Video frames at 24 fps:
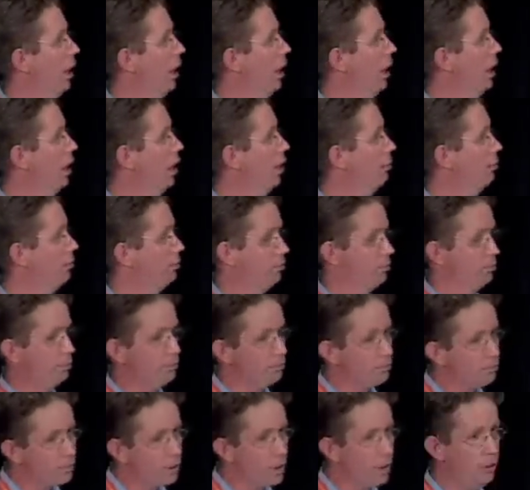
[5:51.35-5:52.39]

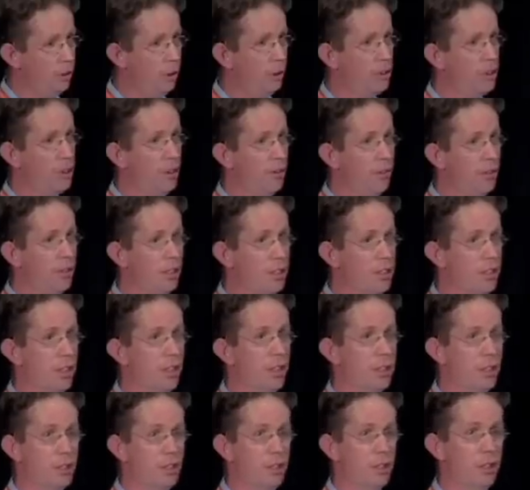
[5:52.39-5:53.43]
Not generally
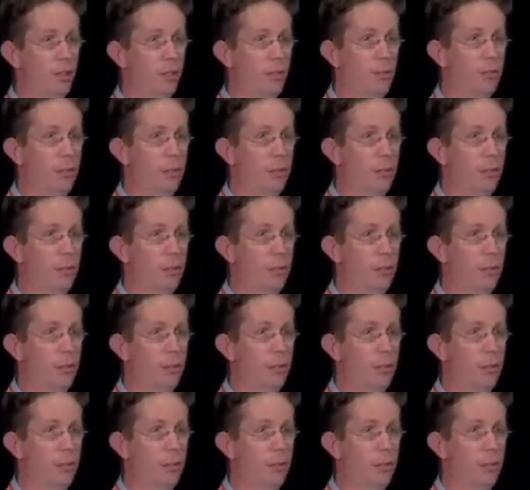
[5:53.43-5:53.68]
seen as,